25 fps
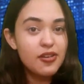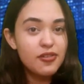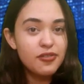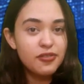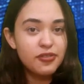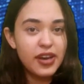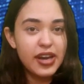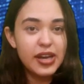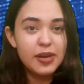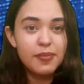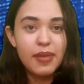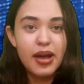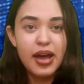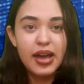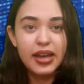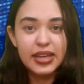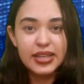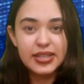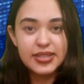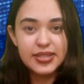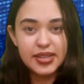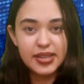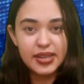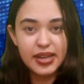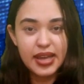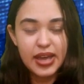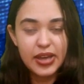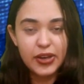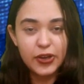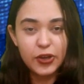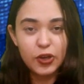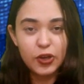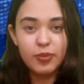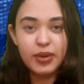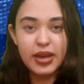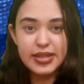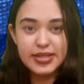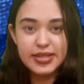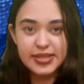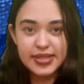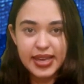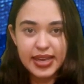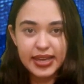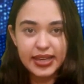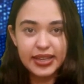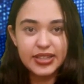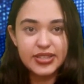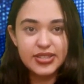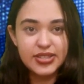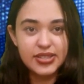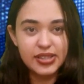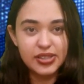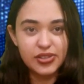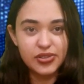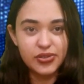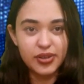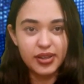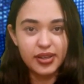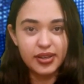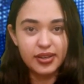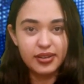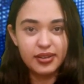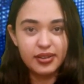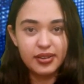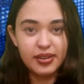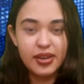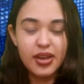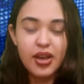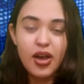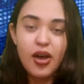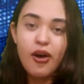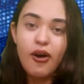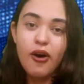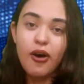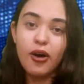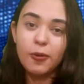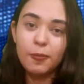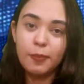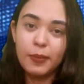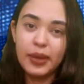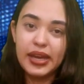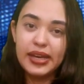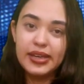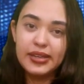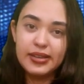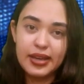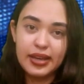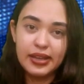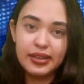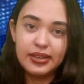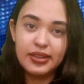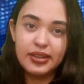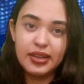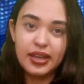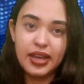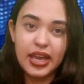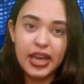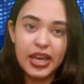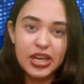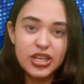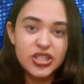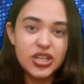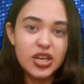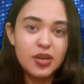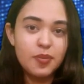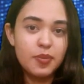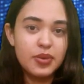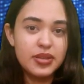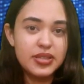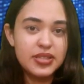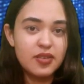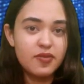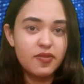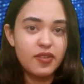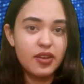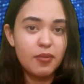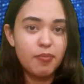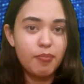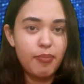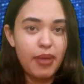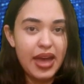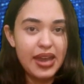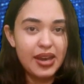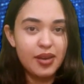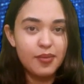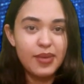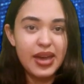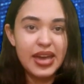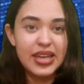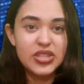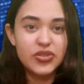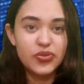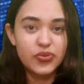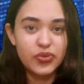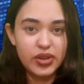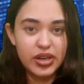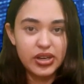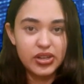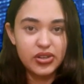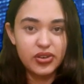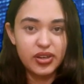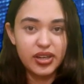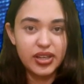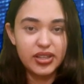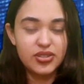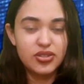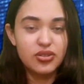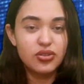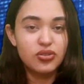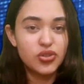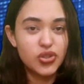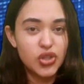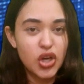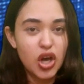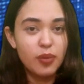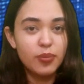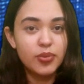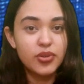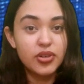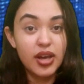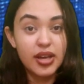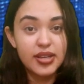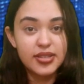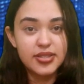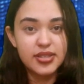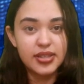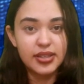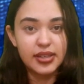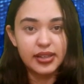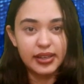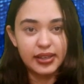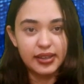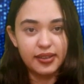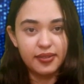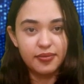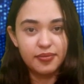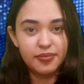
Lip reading: Freight market scenario by Segal Sea Trade. On May 10th, Asia-Pacific Panamax freight rates dropped drastically.